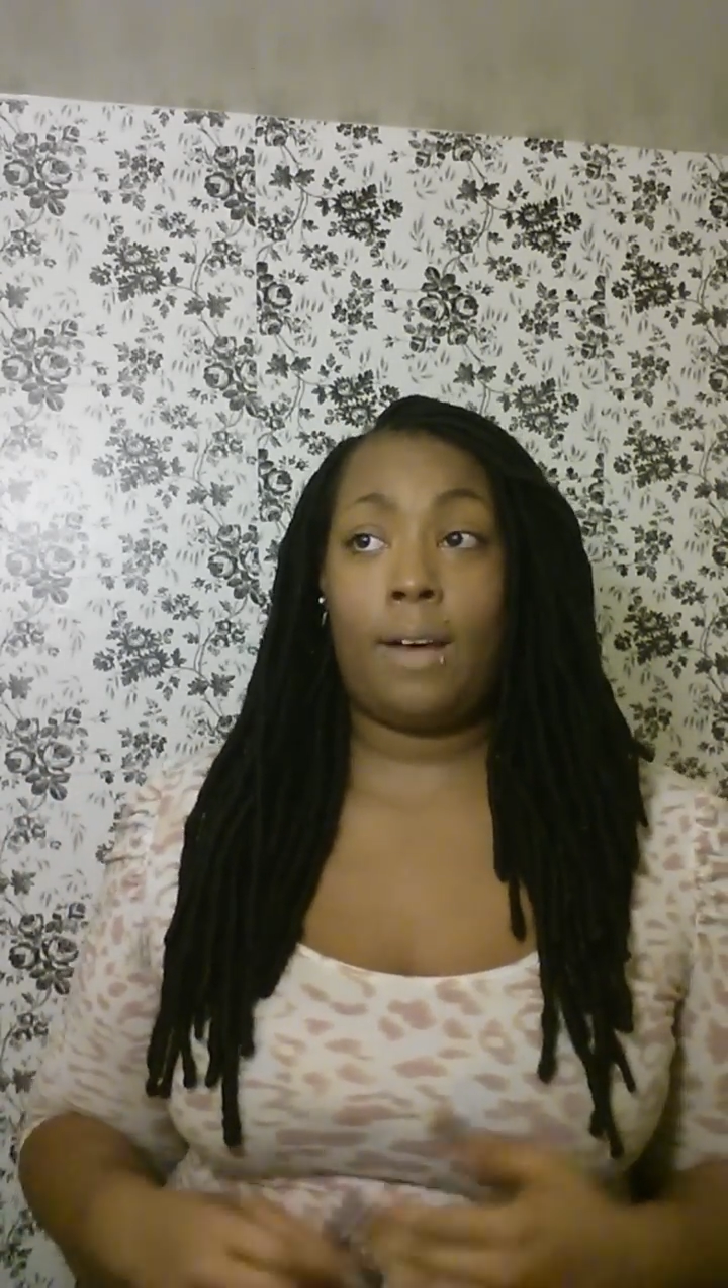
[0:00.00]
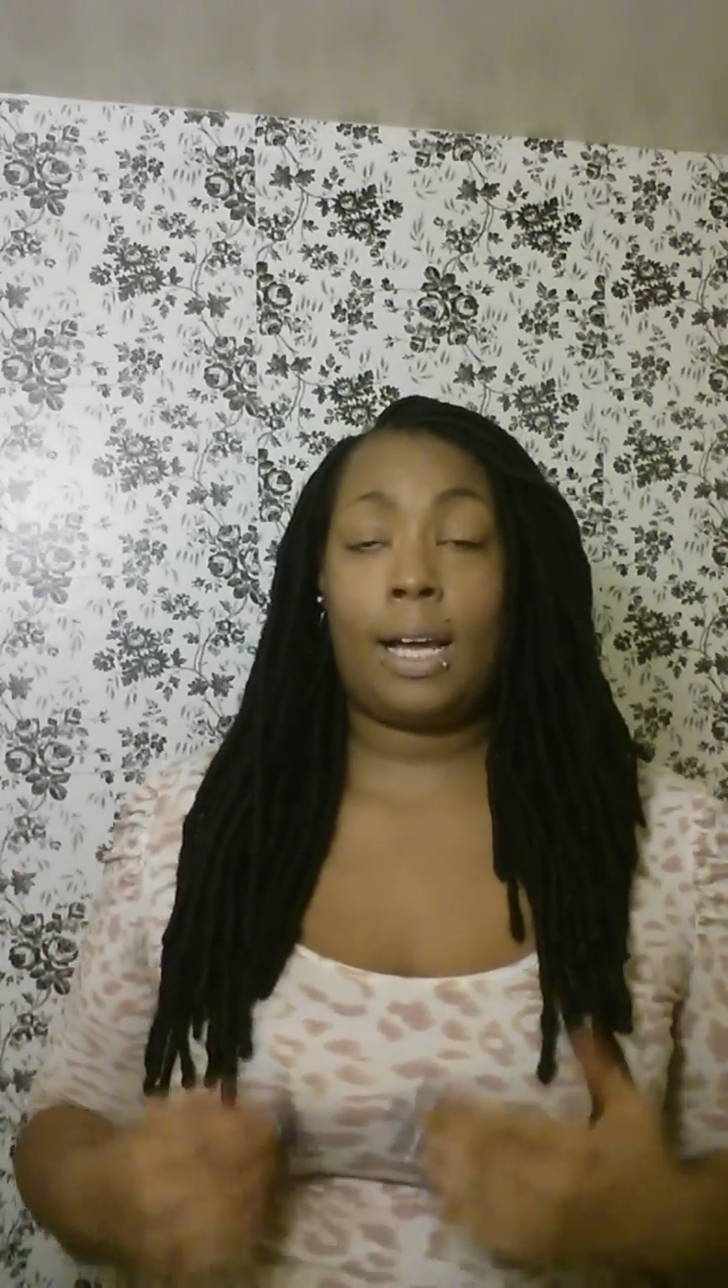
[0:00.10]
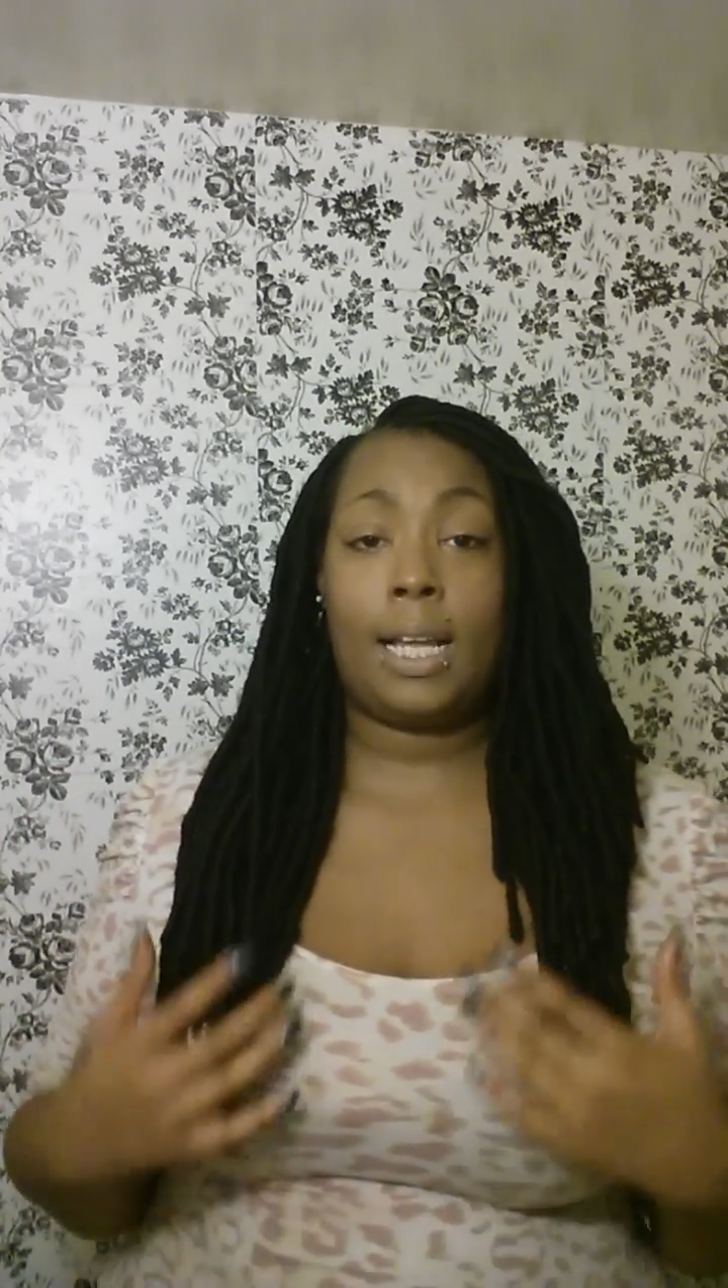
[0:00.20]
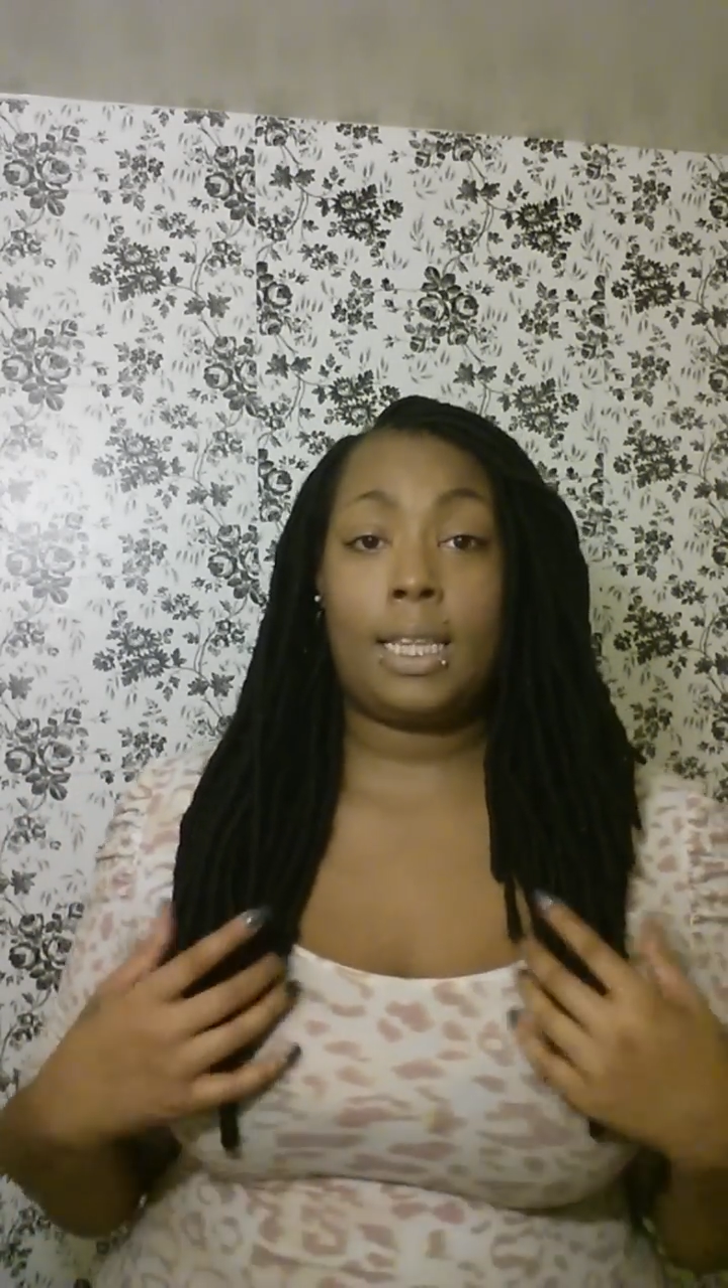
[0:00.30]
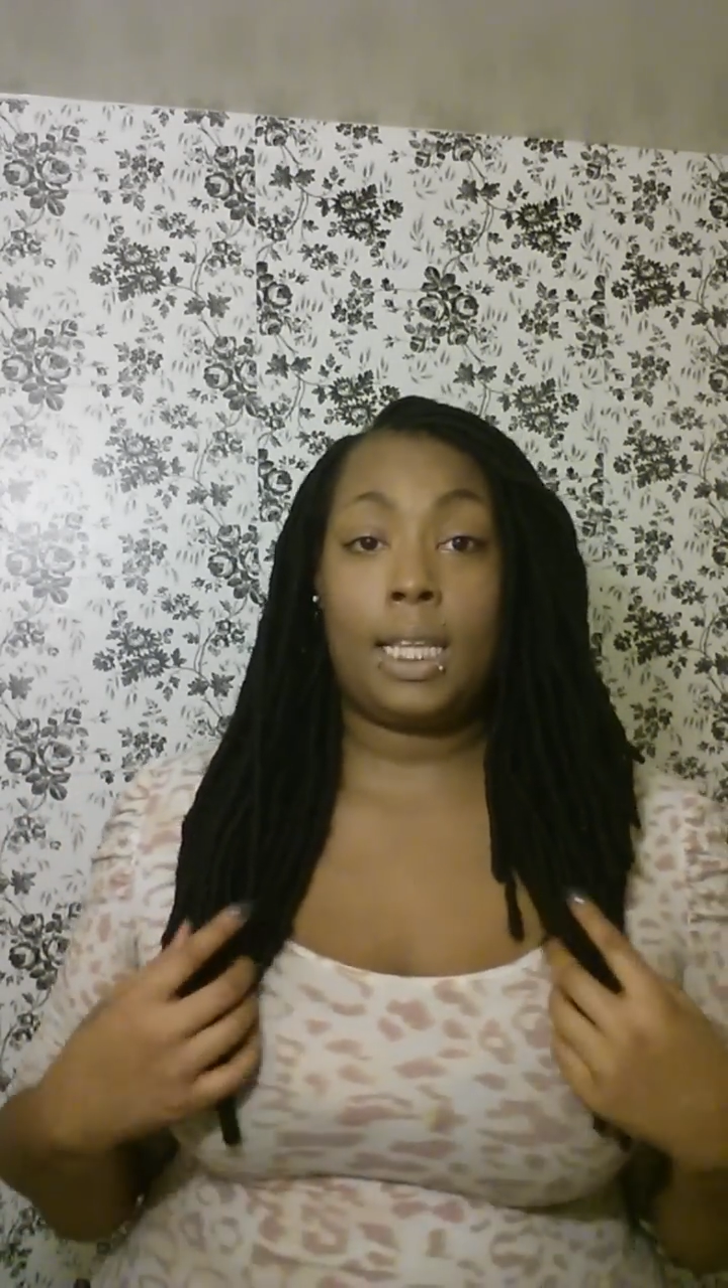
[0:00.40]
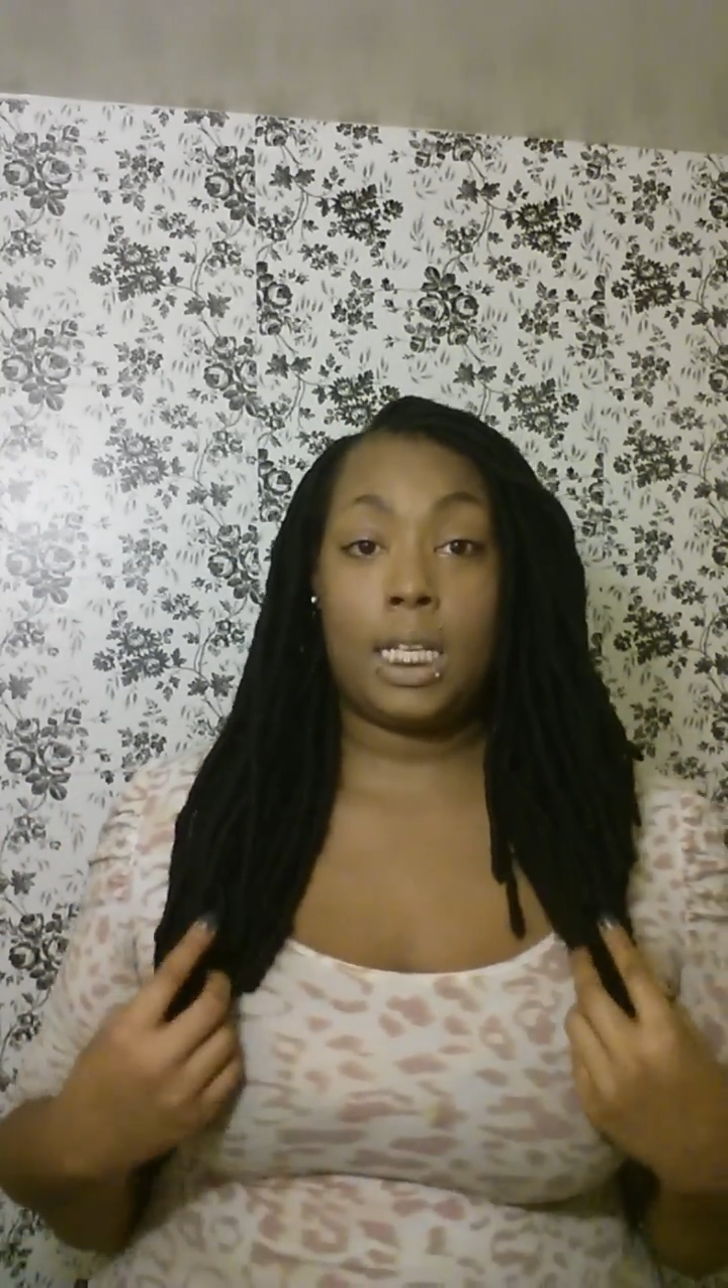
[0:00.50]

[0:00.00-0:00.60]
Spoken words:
I got